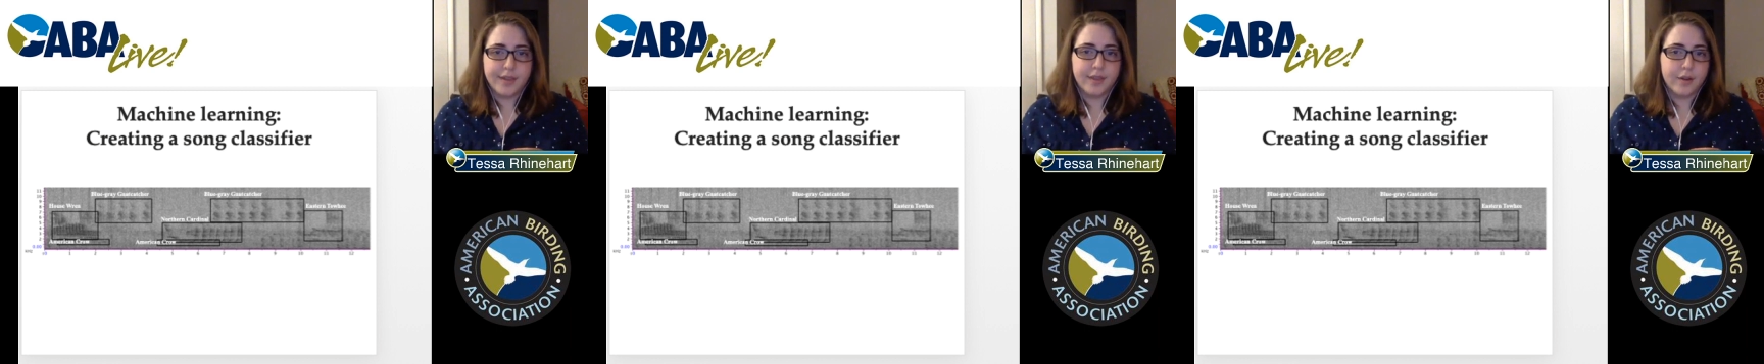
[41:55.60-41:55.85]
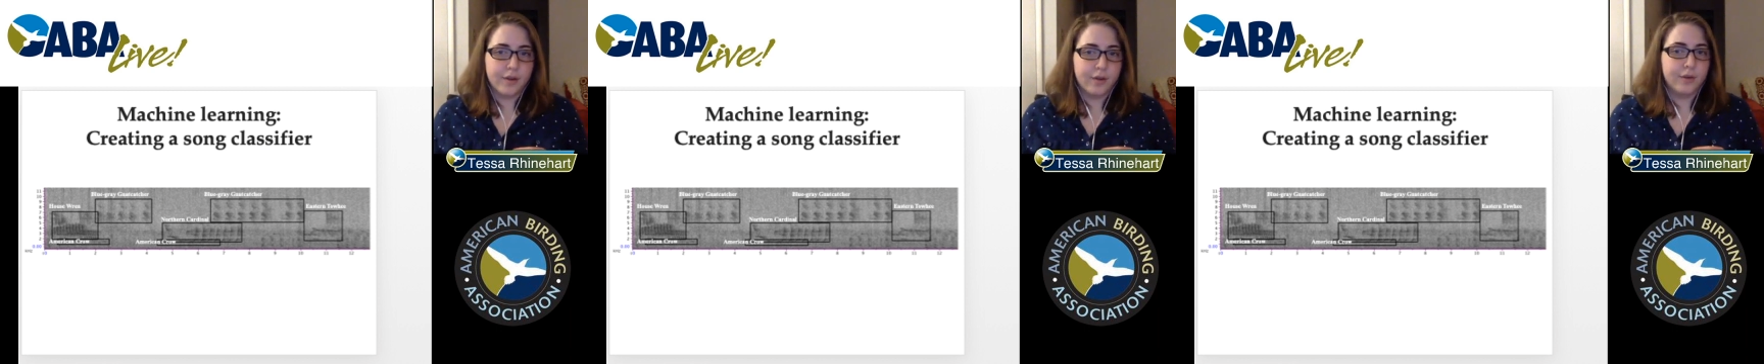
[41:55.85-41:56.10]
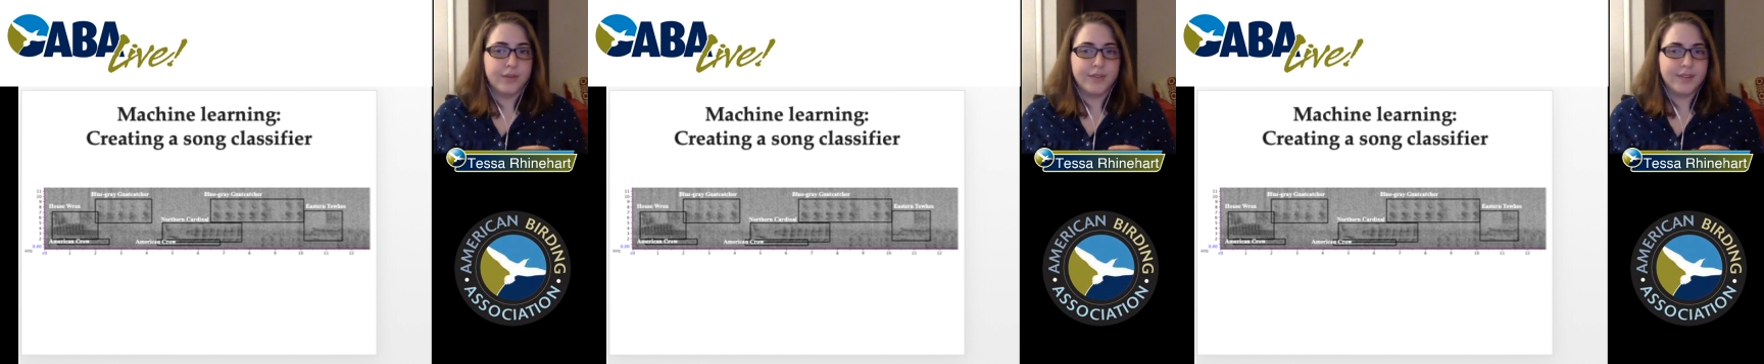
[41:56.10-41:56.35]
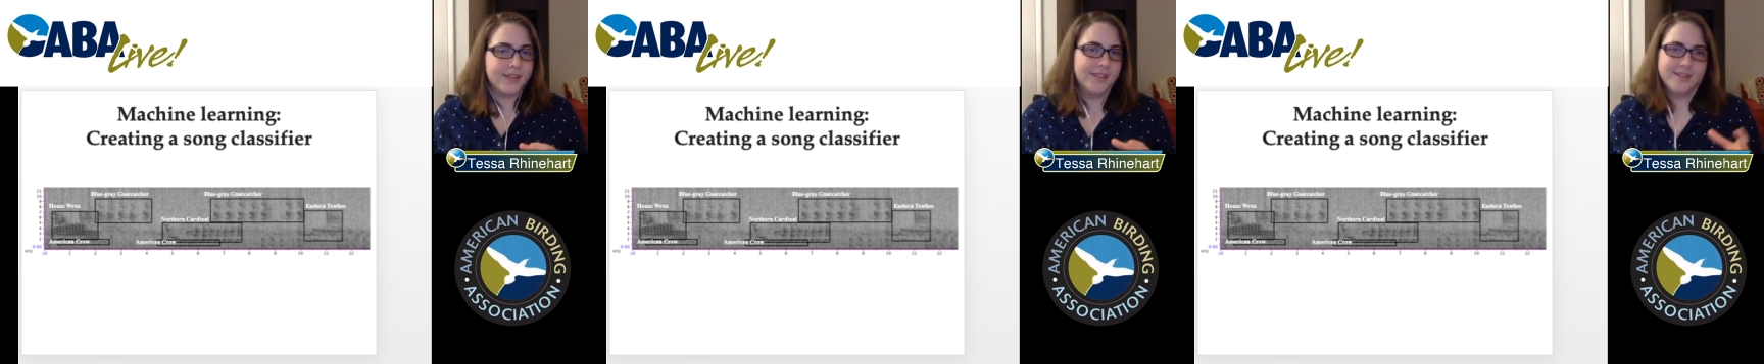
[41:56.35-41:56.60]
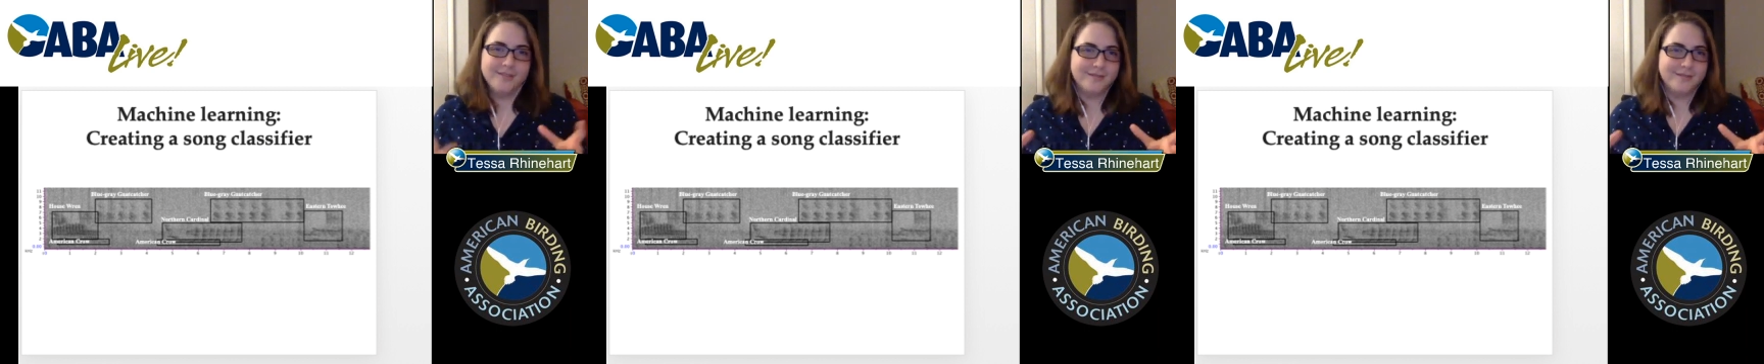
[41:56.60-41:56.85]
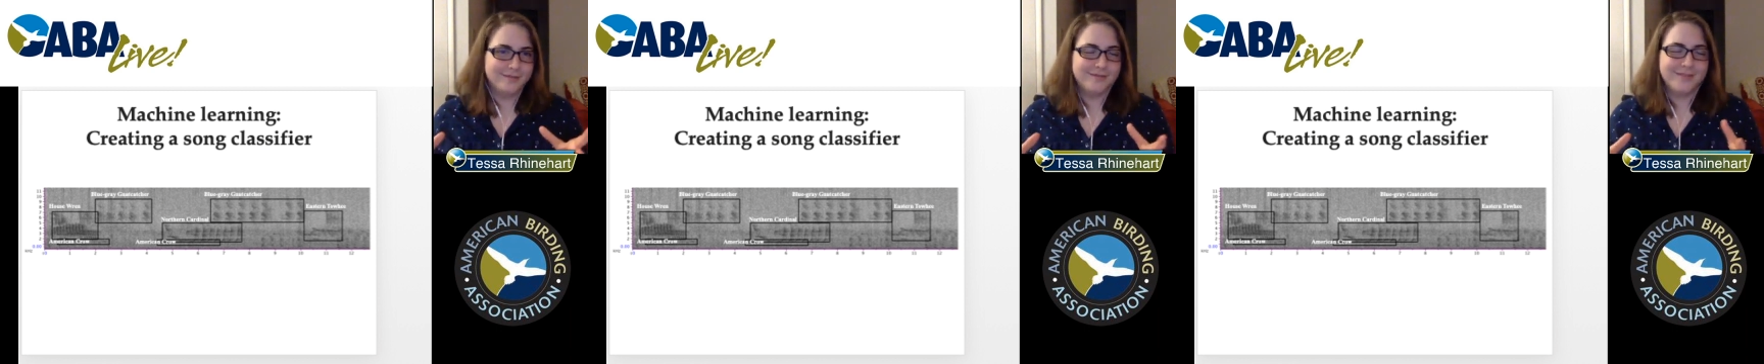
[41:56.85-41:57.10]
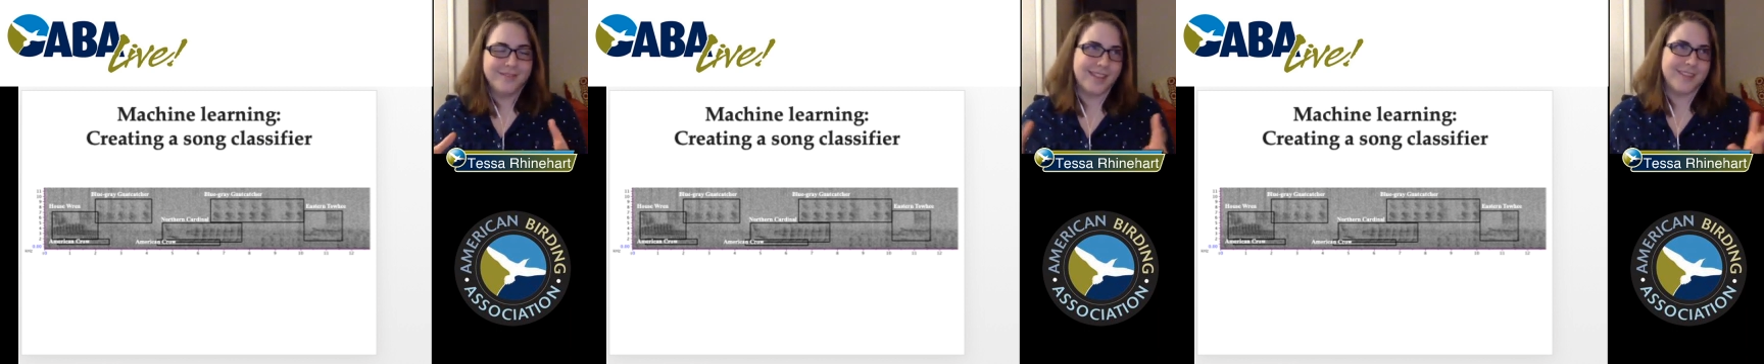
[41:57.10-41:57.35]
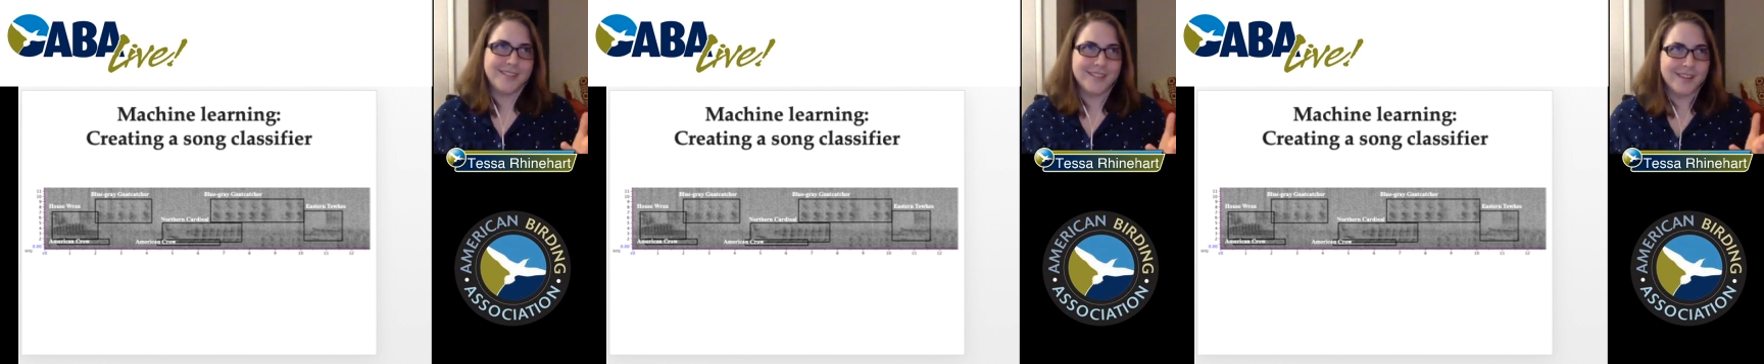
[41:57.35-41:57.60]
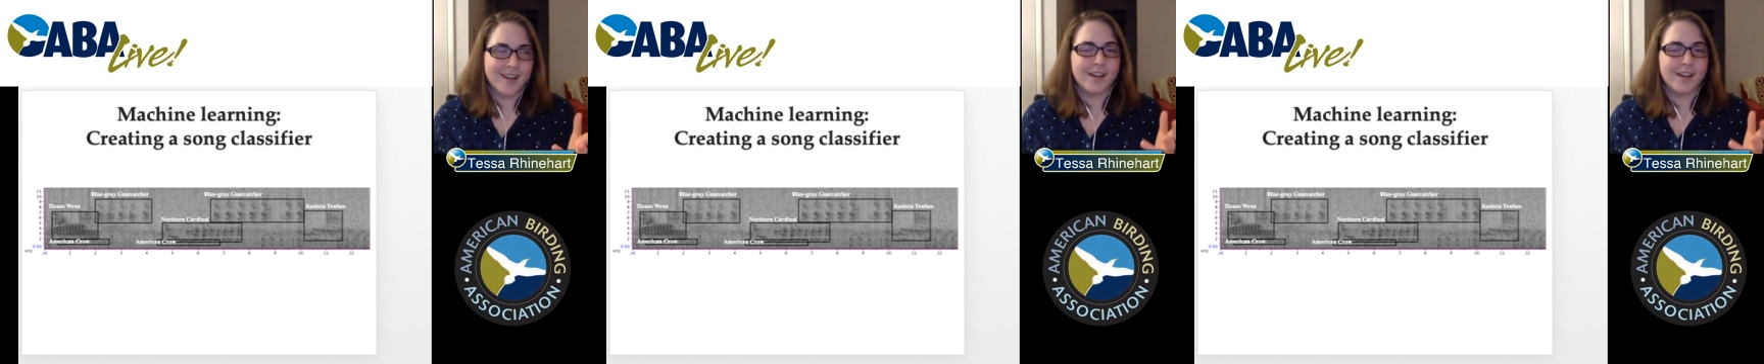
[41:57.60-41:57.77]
That's